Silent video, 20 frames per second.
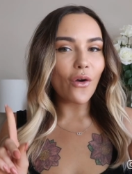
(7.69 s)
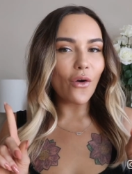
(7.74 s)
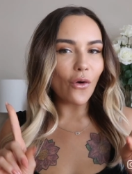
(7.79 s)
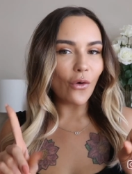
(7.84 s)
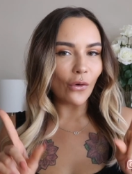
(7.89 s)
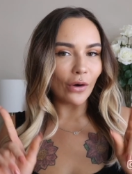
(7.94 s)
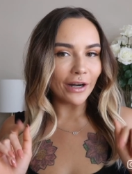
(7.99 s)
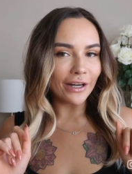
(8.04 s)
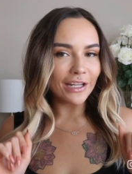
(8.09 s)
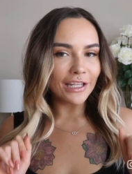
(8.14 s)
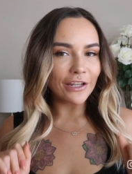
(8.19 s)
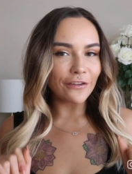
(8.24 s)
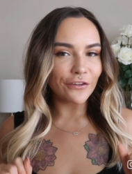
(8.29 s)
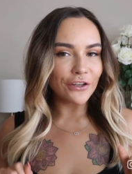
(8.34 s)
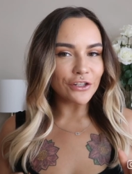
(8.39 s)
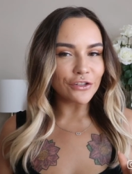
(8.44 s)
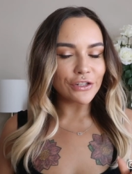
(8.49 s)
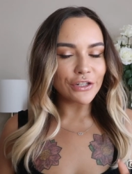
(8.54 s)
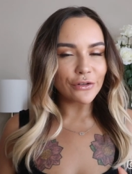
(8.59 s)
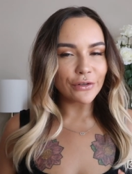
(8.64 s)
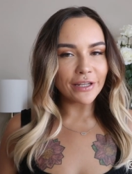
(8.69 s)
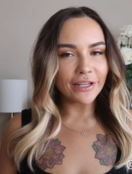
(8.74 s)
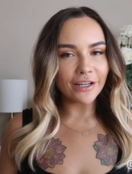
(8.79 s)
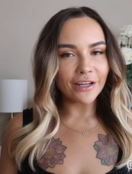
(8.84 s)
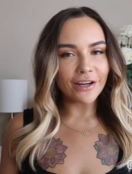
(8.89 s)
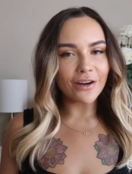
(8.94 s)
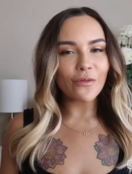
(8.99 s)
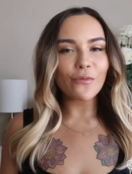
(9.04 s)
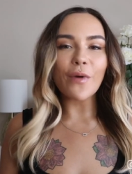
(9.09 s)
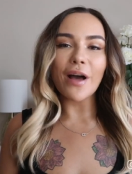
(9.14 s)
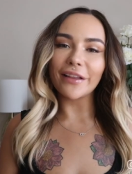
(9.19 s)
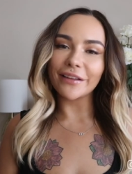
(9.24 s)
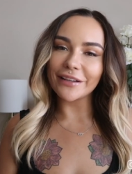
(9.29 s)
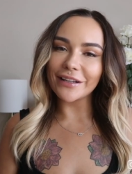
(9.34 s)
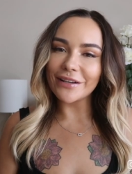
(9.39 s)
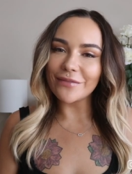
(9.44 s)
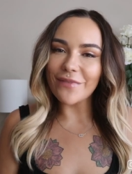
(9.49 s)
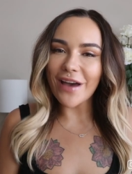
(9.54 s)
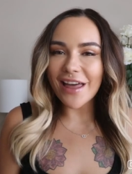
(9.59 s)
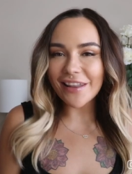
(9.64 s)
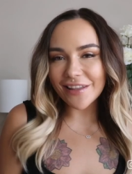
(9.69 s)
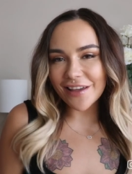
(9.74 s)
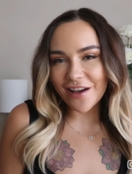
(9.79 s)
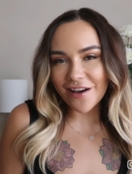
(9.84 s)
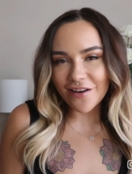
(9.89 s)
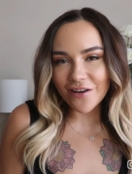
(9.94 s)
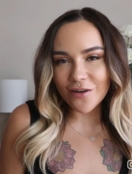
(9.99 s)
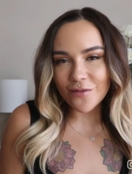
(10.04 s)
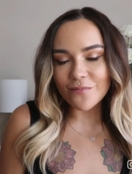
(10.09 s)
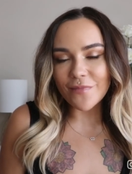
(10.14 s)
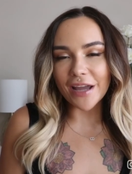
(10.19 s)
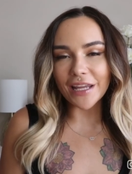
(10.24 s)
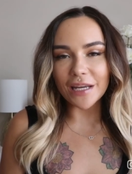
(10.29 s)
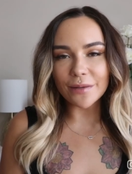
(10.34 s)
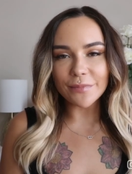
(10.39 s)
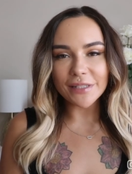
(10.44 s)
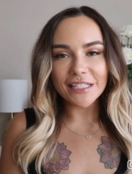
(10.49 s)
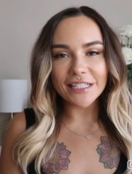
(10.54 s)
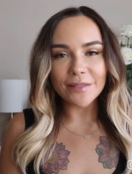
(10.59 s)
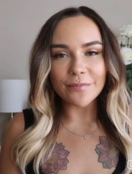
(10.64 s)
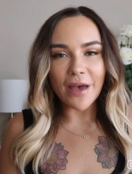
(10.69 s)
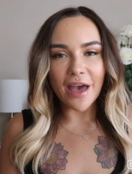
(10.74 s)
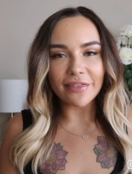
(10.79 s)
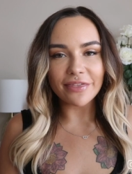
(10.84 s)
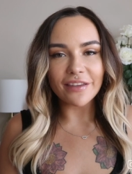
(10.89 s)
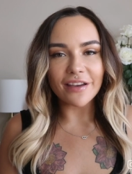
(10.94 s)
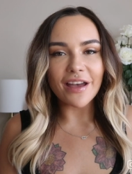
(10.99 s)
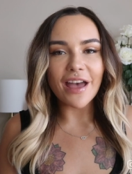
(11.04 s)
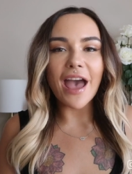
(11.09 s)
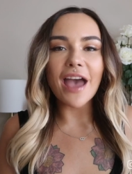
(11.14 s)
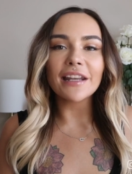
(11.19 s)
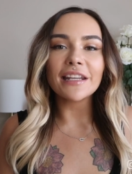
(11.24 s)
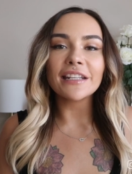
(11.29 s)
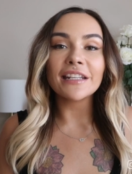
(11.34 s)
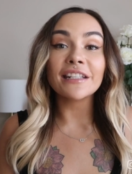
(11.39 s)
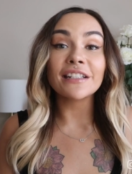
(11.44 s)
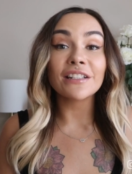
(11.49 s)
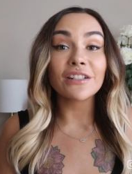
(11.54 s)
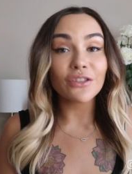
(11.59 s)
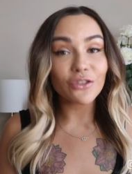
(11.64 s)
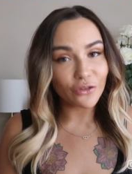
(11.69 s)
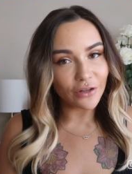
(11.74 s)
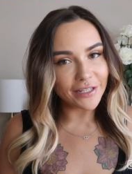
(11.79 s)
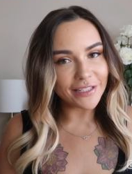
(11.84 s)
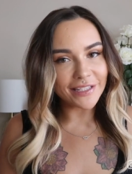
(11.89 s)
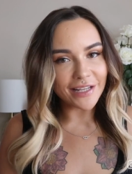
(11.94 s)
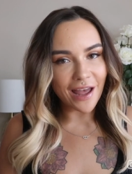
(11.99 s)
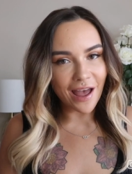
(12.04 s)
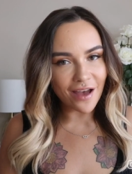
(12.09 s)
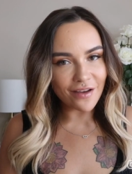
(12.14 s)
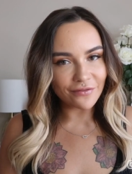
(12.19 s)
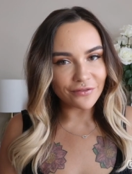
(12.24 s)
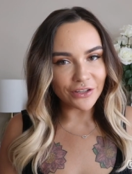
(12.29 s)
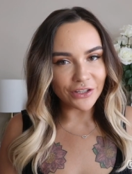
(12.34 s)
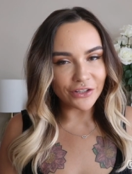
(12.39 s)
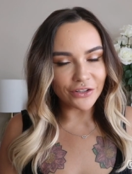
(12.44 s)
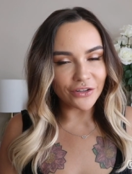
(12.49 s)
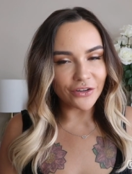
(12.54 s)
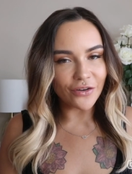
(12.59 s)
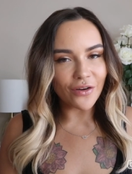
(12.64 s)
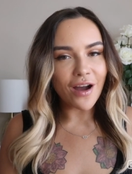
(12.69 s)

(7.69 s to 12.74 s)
Or if you're new here, welcome. Hello, my name is Samantha and it is great to have you.